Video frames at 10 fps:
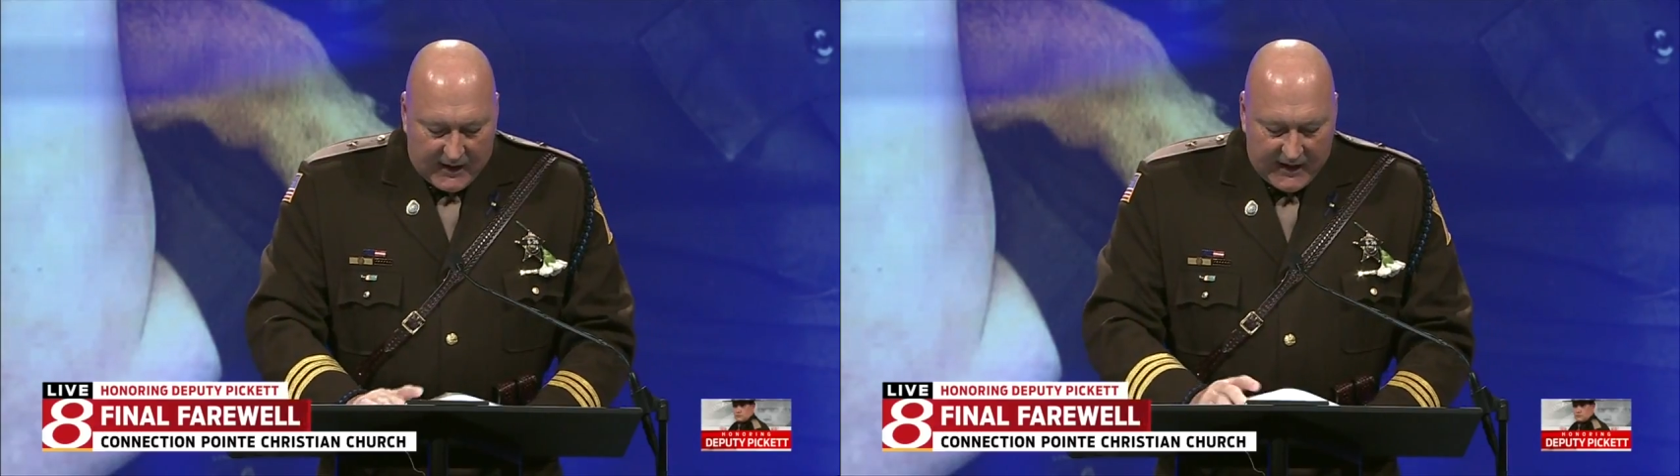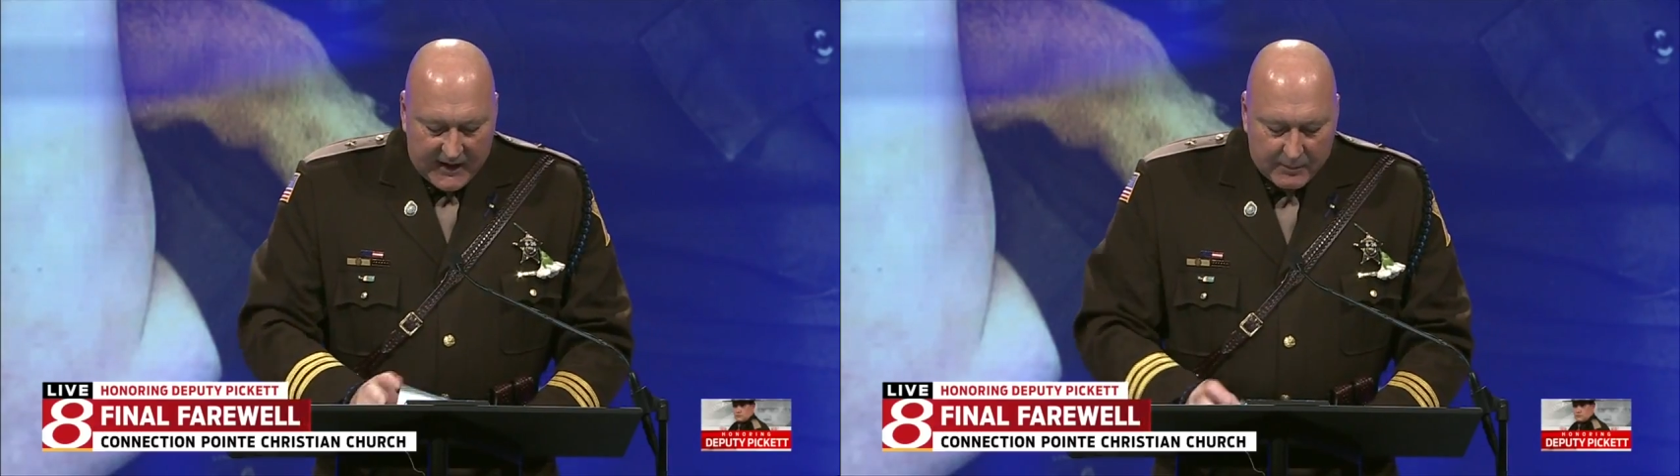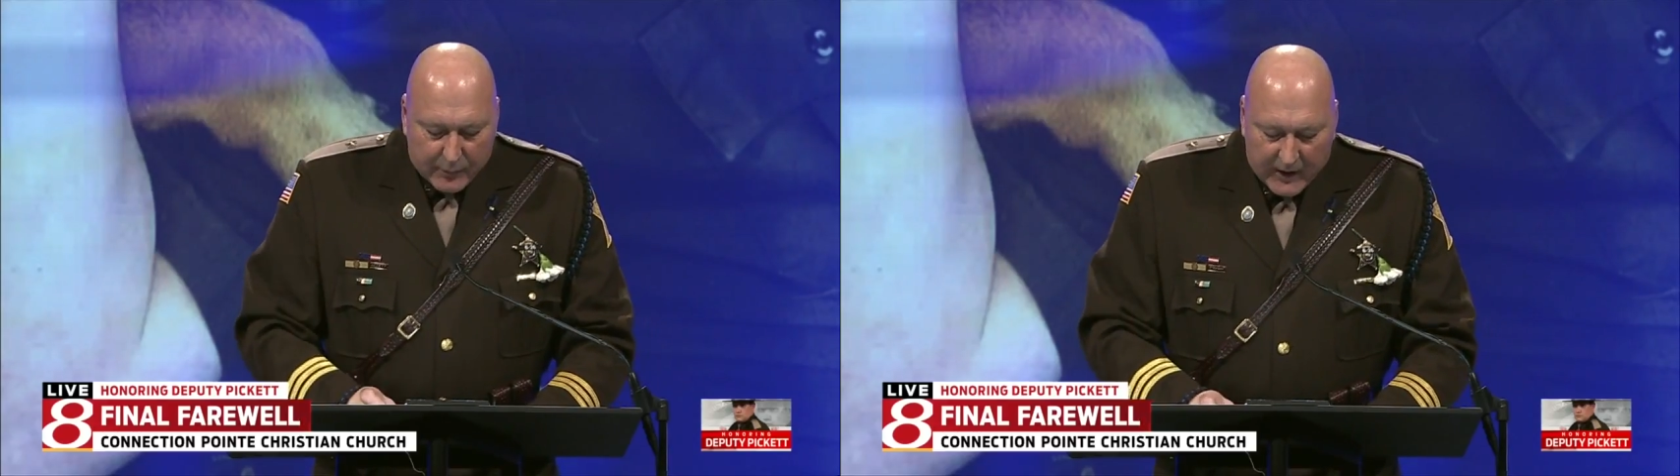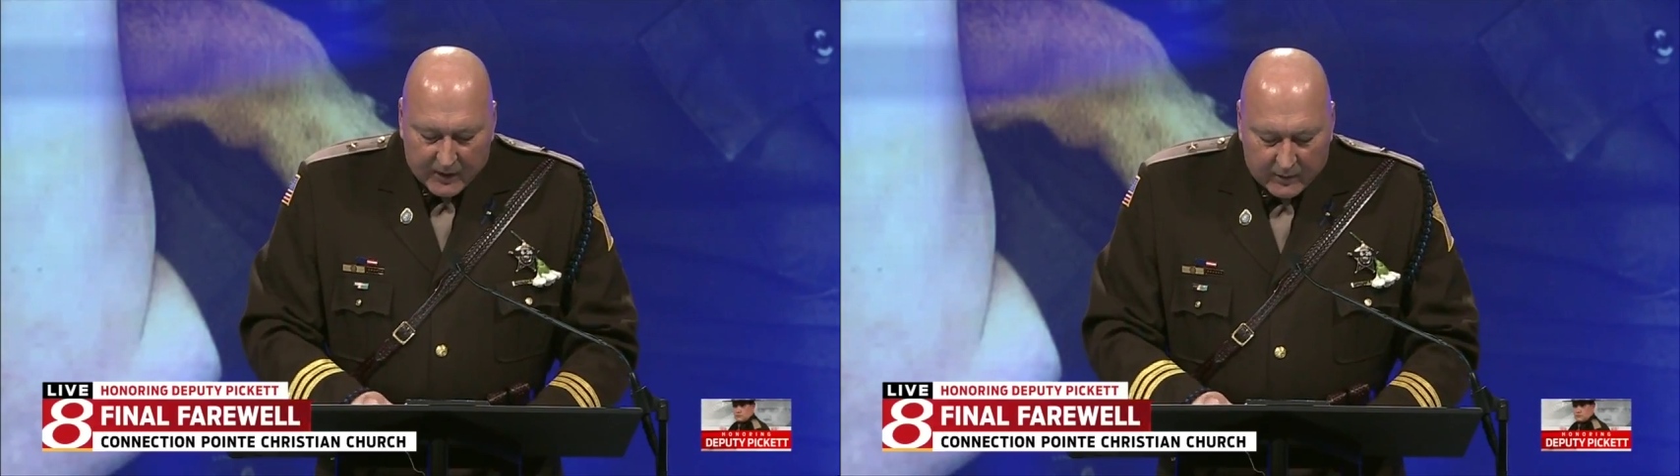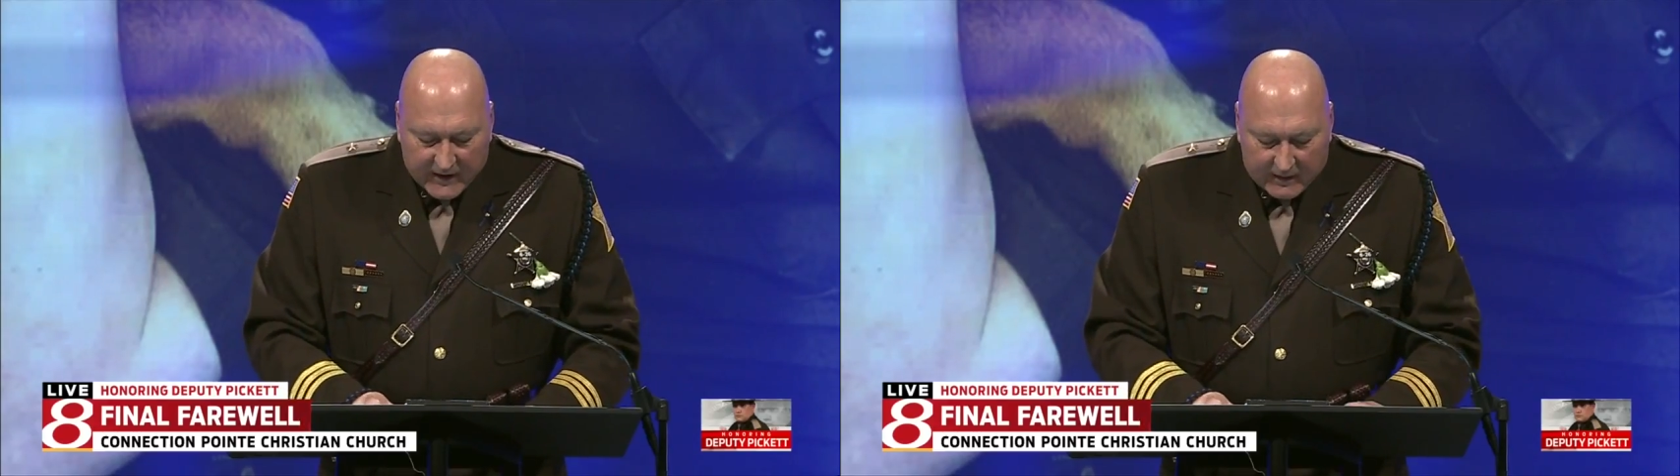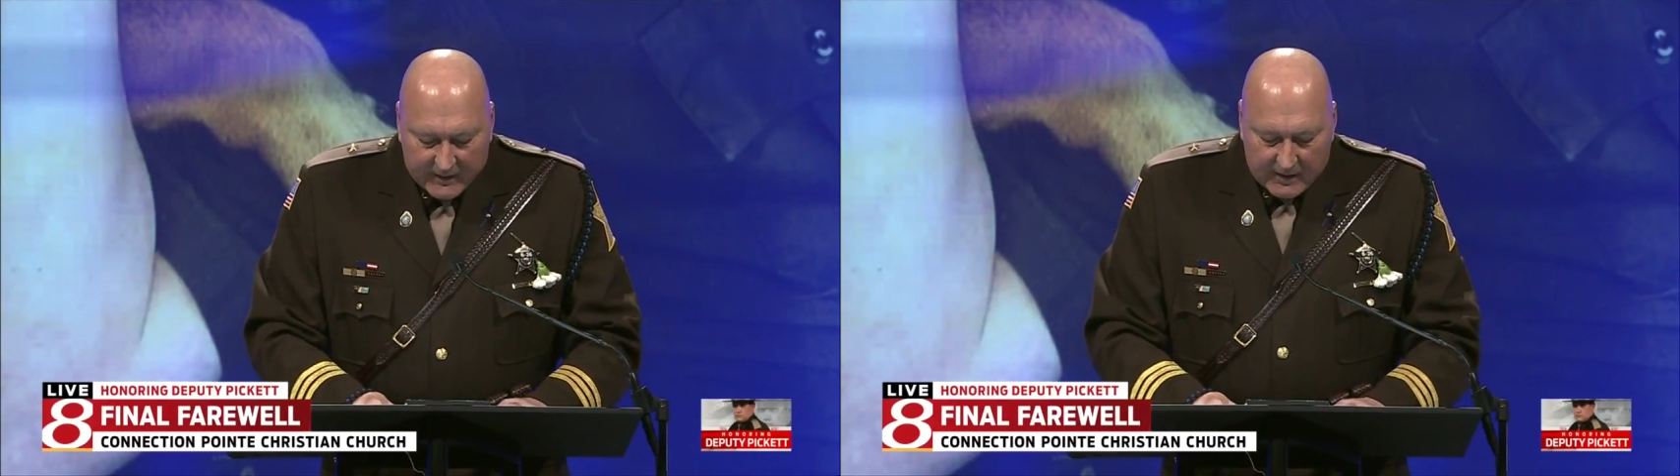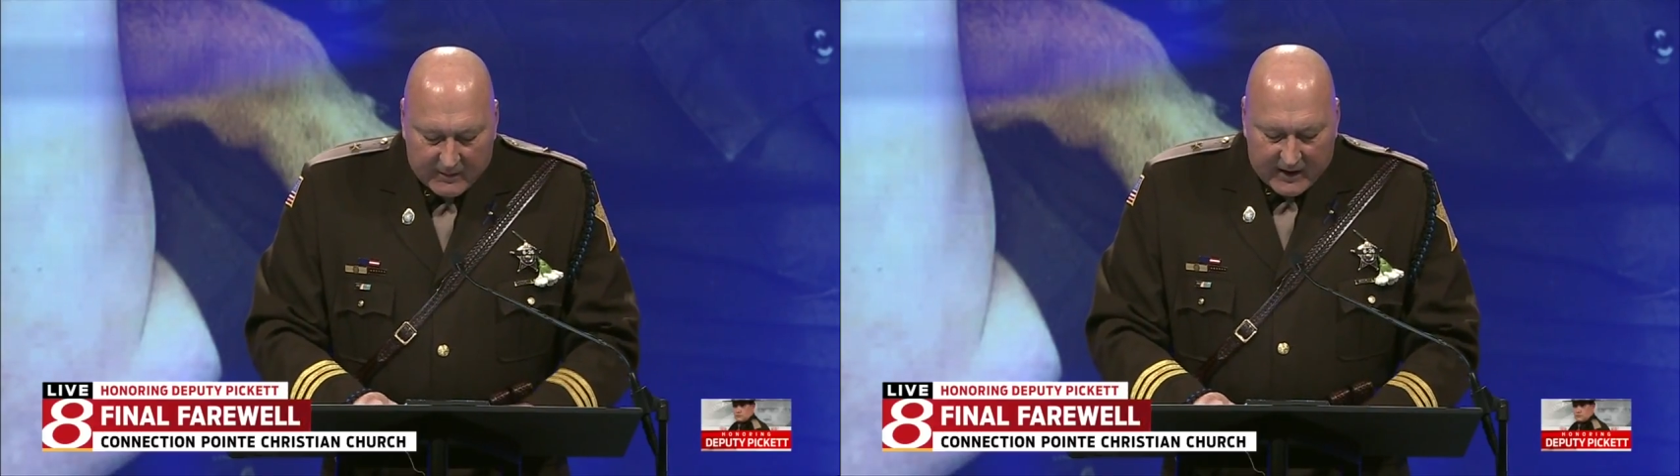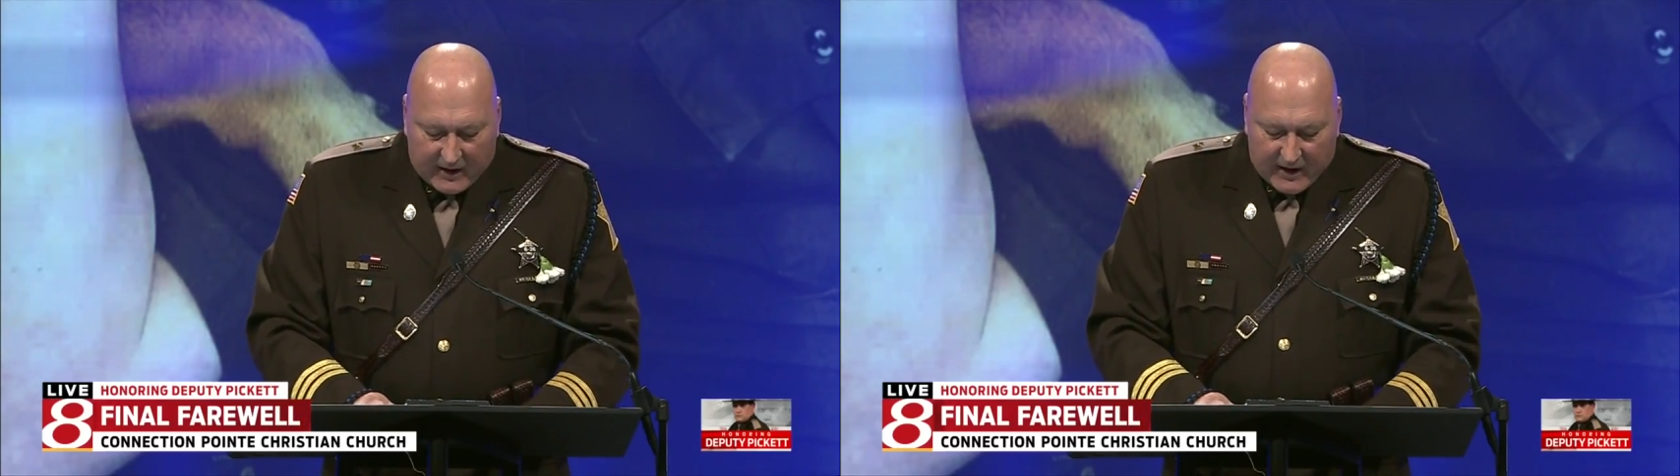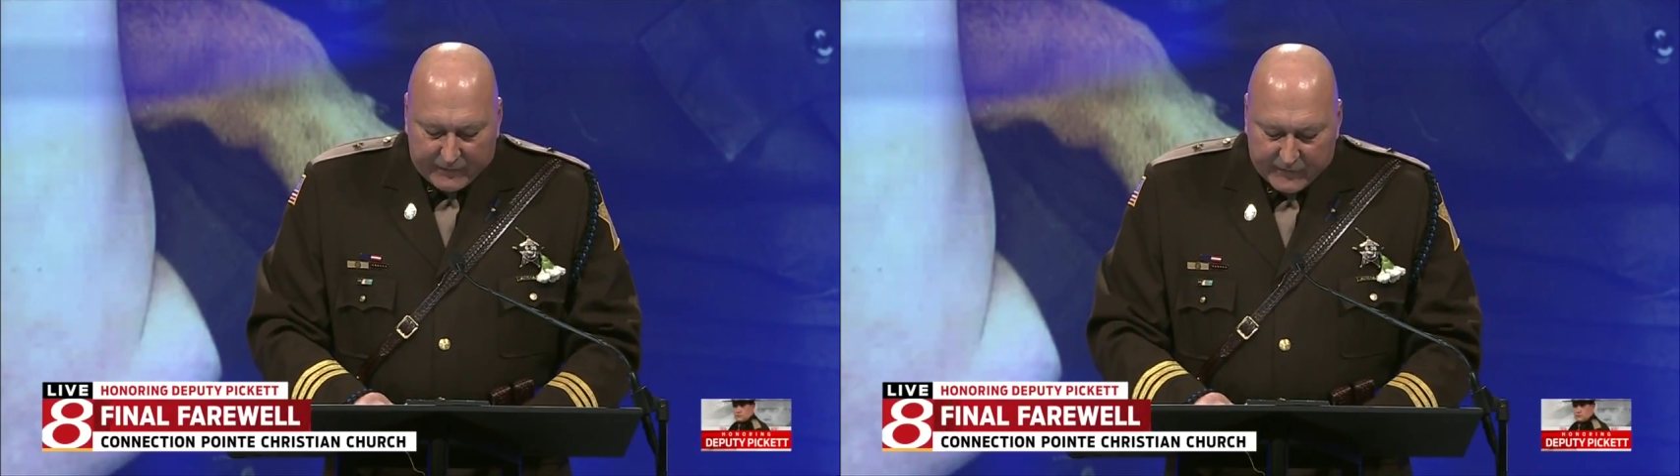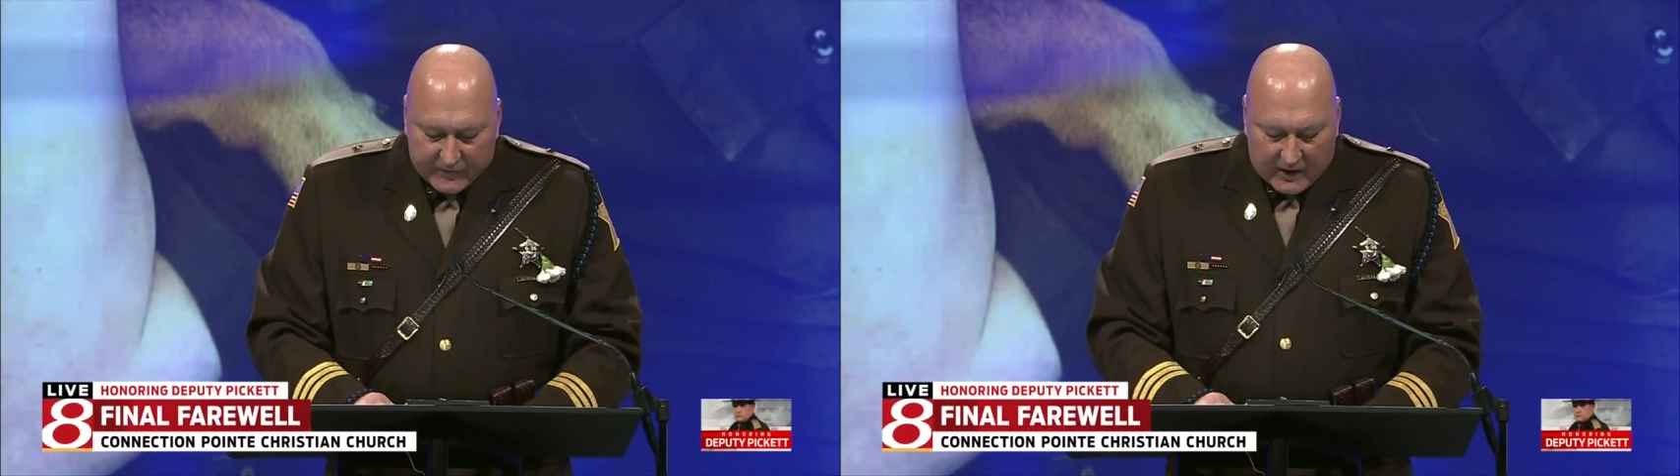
He and Brick would come into my office